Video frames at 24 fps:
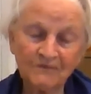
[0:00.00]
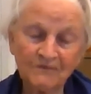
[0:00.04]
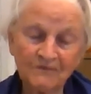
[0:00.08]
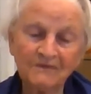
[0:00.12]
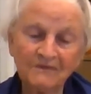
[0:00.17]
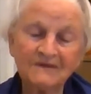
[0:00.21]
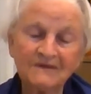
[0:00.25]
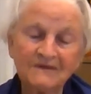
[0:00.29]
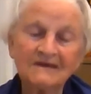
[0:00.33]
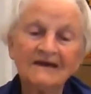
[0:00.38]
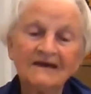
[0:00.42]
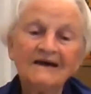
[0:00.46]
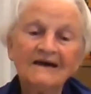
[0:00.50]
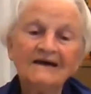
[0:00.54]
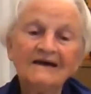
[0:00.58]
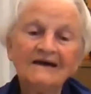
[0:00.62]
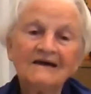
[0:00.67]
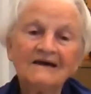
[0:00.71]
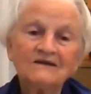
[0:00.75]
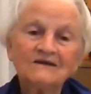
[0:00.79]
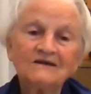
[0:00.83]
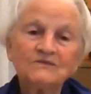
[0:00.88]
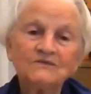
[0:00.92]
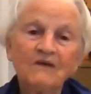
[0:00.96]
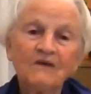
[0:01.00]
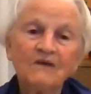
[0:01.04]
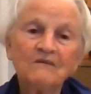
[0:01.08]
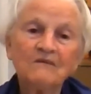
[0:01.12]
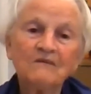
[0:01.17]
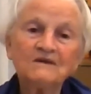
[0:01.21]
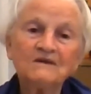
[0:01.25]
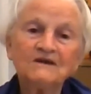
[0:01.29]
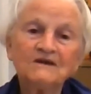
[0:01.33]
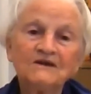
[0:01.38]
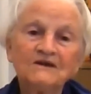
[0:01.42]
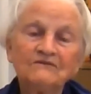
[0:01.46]
that
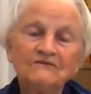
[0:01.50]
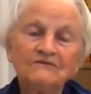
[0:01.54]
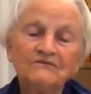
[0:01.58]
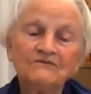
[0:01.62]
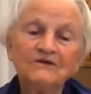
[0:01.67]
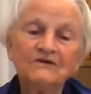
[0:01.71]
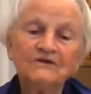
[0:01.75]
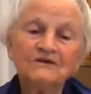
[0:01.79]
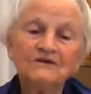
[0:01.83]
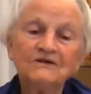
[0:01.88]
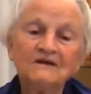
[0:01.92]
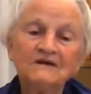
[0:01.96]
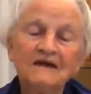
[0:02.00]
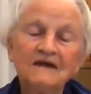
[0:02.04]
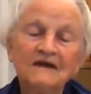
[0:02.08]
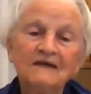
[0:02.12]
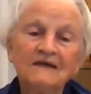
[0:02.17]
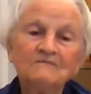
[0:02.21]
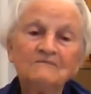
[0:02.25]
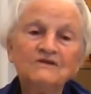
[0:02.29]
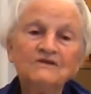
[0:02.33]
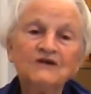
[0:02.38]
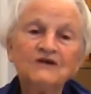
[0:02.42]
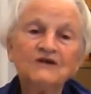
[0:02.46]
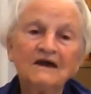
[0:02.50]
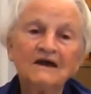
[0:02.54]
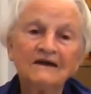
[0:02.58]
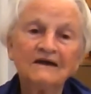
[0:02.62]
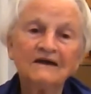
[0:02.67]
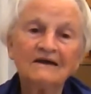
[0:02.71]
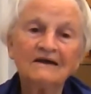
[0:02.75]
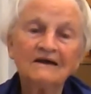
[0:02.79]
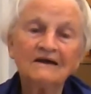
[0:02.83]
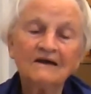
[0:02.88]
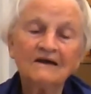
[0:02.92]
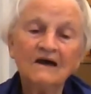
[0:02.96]
Swamiji preferred the name Jaya,
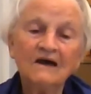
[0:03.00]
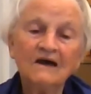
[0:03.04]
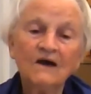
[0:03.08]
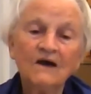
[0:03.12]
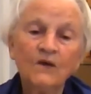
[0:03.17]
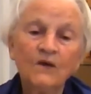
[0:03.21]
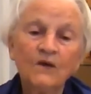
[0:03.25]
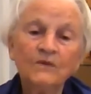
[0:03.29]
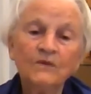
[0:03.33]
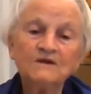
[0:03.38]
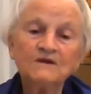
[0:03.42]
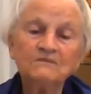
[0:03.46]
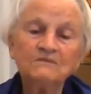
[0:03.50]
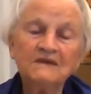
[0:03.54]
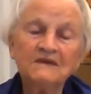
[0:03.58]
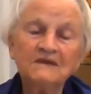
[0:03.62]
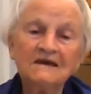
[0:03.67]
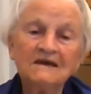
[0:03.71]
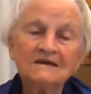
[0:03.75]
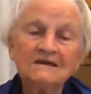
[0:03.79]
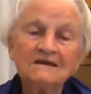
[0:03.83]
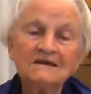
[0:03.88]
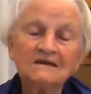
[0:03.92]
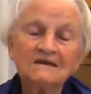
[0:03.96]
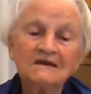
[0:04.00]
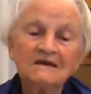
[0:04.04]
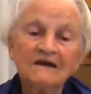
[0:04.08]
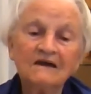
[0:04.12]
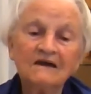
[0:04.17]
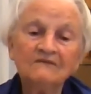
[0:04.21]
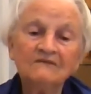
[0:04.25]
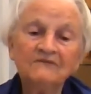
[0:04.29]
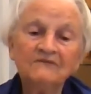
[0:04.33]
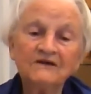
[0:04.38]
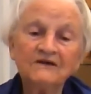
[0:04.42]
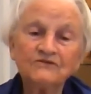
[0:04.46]
which means
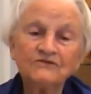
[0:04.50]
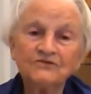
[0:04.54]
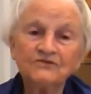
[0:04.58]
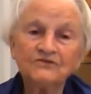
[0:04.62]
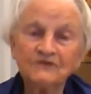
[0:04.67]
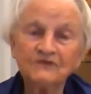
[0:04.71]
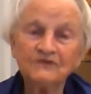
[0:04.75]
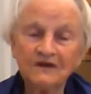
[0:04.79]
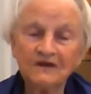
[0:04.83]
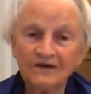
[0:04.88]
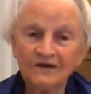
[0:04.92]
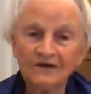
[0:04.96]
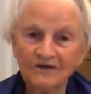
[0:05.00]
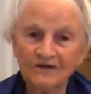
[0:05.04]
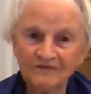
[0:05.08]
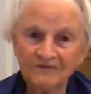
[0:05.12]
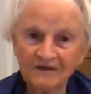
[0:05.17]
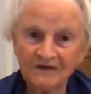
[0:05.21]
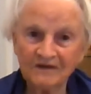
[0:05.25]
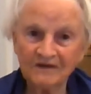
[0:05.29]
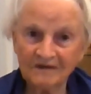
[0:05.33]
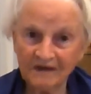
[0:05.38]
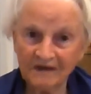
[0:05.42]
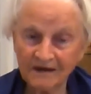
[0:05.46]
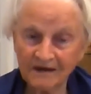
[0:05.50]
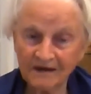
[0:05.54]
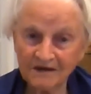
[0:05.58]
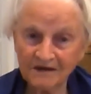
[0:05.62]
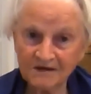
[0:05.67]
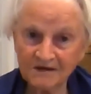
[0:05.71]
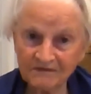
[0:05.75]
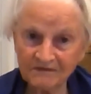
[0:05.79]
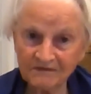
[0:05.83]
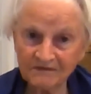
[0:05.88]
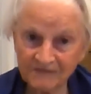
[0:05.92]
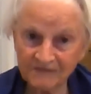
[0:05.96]
victory over
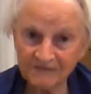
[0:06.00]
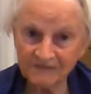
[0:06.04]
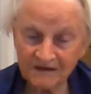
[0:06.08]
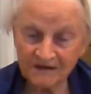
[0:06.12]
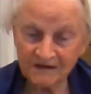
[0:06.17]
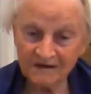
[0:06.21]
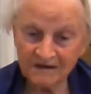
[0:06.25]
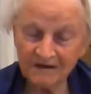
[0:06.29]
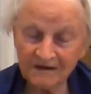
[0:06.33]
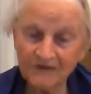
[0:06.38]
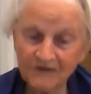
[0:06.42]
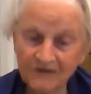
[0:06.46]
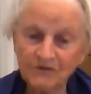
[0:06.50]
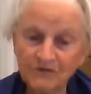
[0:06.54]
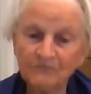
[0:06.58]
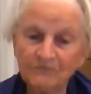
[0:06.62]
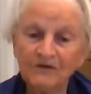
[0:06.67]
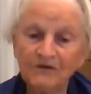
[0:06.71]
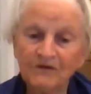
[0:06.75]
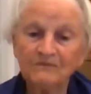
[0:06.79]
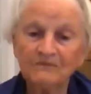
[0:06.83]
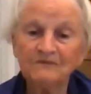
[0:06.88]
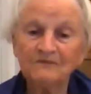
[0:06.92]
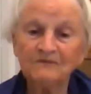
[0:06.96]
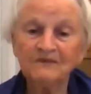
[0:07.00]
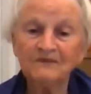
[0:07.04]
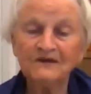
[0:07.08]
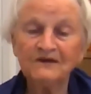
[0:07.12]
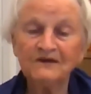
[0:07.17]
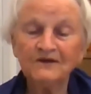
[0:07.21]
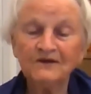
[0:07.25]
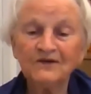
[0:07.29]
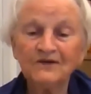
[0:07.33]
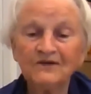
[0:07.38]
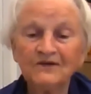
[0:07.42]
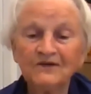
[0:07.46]
negativity, as you probably
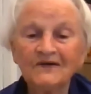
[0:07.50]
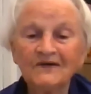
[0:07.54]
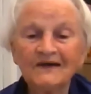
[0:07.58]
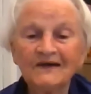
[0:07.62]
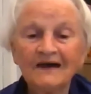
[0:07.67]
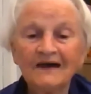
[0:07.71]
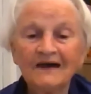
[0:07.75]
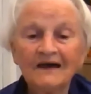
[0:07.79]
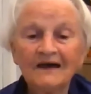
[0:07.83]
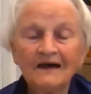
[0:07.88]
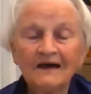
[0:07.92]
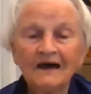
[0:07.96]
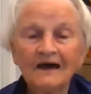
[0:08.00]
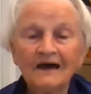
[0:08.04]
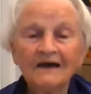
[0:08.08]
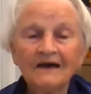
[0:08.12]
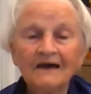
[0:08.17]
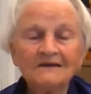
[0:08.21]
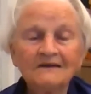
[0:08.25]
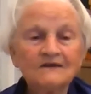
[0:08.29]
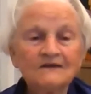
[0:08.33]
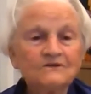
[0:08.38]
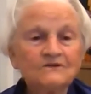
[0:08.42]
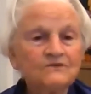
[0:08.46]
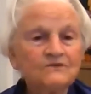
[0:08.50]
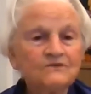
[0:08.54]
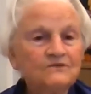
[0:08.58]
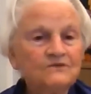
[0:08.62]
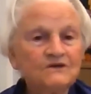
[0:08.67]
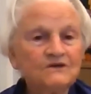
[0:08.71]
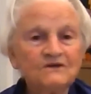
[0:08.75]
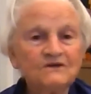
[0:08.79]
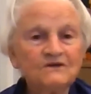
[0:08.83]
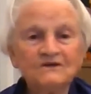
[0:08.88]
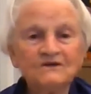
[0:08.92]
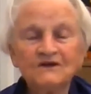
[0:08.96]
know. And it
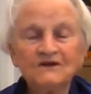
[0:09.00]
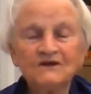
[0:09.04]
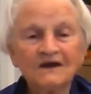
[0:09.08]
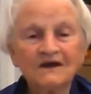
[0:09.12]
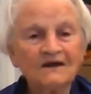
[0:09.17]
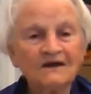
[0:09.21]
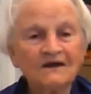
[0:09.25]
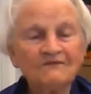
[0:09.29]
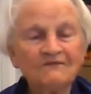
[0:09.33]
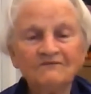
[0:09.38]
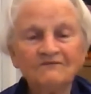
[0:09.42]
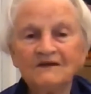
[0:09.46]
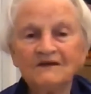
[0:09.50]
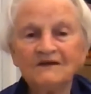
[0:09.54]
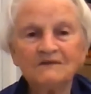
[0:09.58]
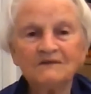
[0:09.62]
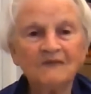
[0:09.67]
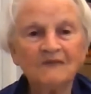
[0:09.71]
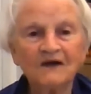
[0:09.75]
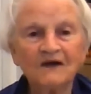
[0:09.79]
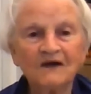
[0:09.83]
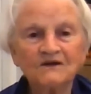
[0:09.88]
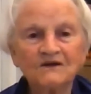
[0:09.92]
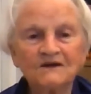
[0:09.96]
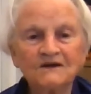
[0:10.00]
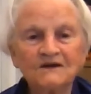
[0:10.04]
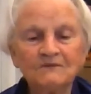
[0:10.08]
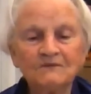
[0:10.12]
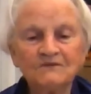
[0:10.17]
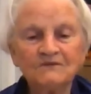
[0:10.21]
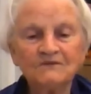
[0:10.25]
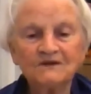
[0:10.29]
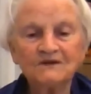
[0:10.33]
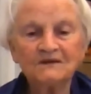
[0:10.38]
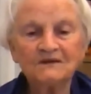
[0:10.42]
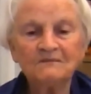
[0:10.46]
suited Jaya very much. She
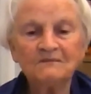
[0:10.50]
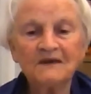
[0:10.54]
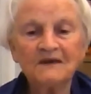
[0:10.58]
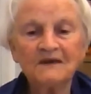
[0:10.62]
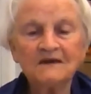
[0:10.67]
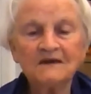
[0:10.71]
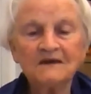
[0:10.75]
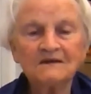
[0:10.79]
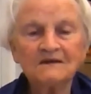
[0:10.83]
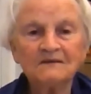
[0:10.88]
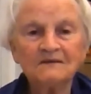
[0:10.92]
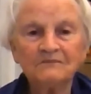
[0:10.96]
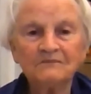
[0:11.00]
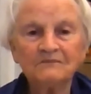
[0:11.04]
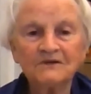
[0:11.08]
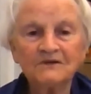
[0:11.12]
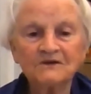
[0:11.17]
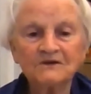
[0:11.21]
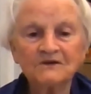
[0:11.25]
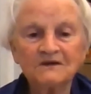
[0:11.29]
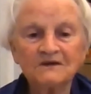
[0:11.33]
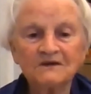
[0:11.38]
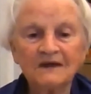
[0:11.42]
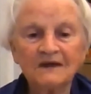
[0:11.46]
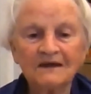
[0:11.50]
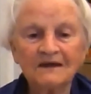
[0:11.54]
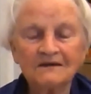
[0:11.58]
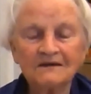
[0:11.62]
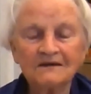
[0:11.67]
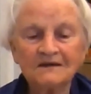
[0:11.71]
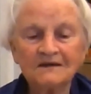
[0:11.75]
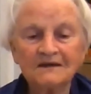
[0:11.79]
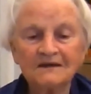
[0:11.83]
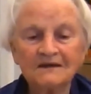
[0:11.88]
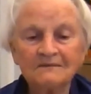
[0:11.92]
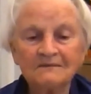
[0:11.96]
was an amazing
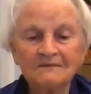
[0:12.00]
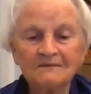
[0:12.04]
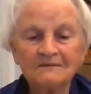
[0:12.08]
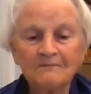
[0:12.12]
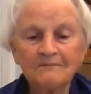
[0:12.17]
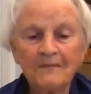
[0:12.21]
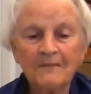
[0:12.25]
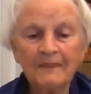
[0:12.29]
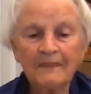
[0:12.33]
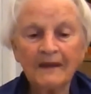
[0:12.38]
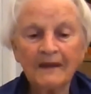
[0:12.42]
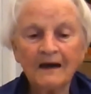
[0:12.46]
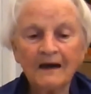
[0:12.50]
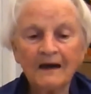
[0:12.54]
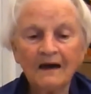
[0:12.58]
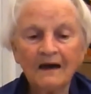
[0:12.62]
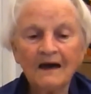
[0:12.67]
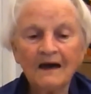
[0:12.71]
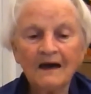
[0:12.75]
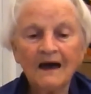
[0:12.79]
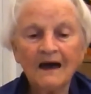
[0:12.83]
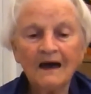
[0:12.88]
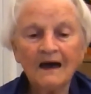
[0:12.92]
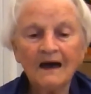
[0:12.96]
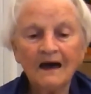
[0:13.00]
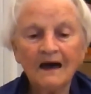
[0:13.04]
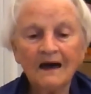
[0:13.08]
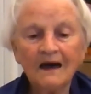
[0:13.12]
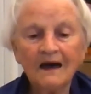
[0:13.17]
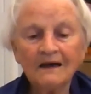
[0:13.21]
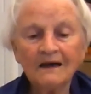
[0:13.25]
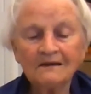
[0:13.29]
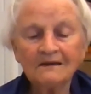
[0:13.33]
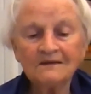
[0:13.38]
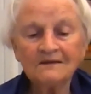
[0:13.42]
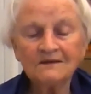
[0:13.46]
personality.
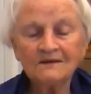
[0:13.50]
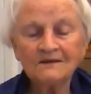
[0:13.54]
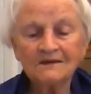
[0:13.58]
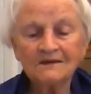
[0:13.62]
And